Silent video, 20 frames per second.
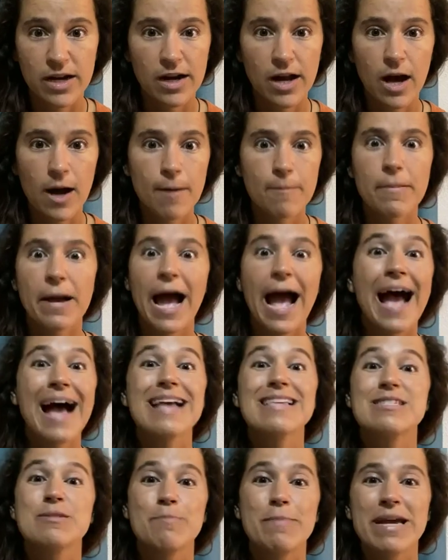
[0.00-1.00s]
it up
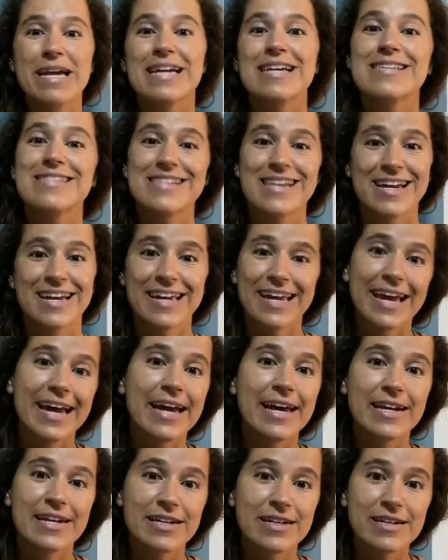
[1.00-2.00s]
as big as it
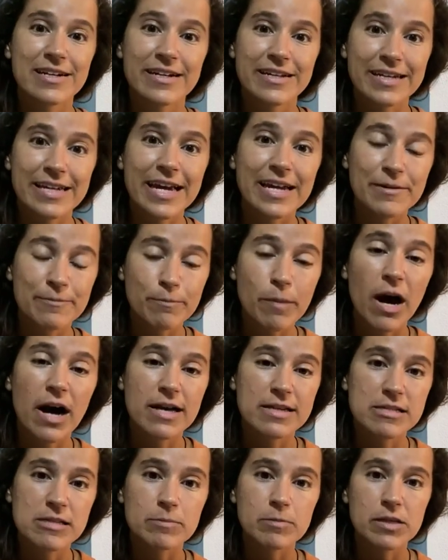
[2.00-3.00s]
can can
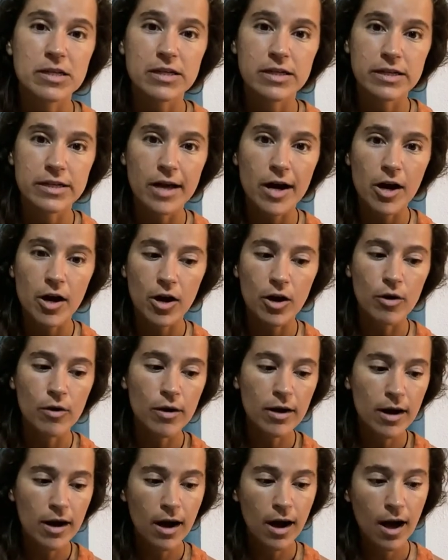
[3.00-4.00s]
possibly
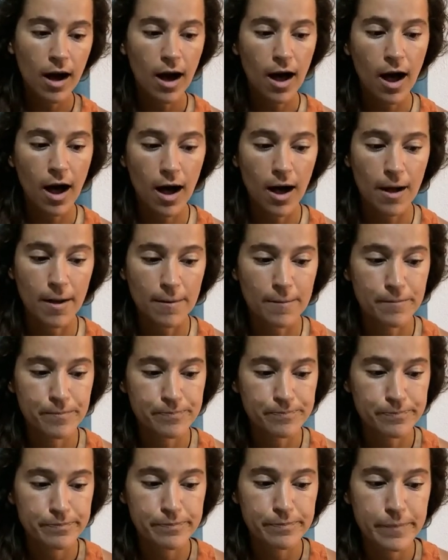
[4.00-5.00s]
go
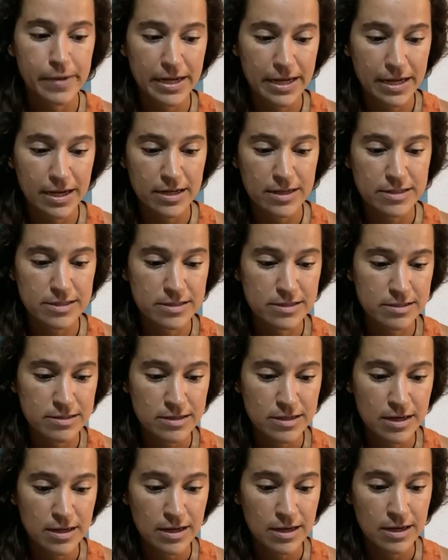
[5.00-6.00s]
um,
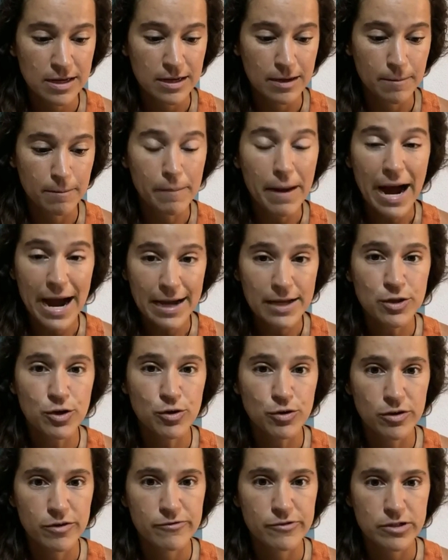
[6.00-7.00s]
because by
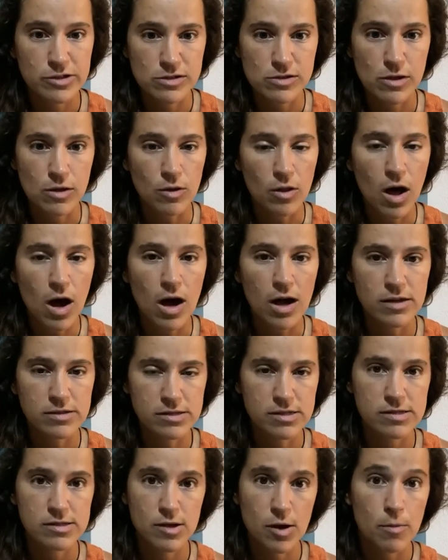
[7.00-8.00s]
universal
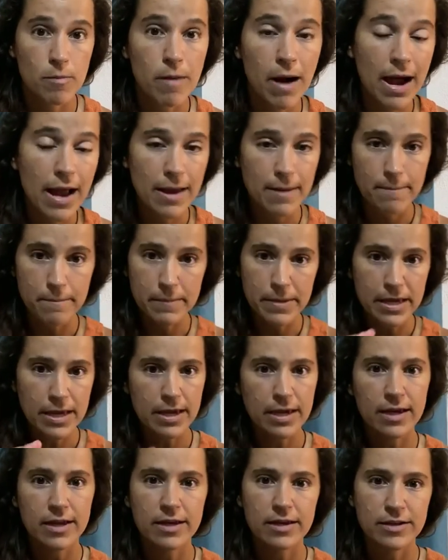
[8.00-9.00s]
laws because there might
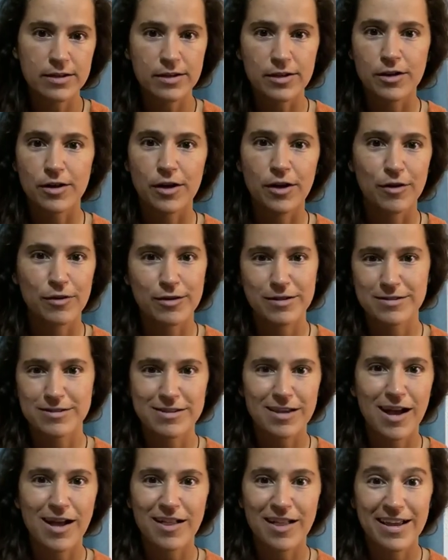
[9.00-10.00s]
be, you know,
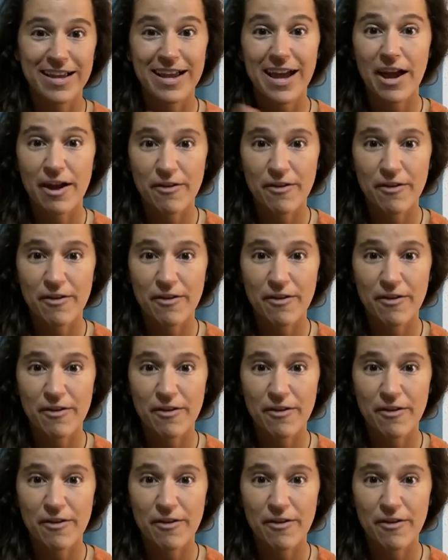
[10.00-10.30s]
it's not like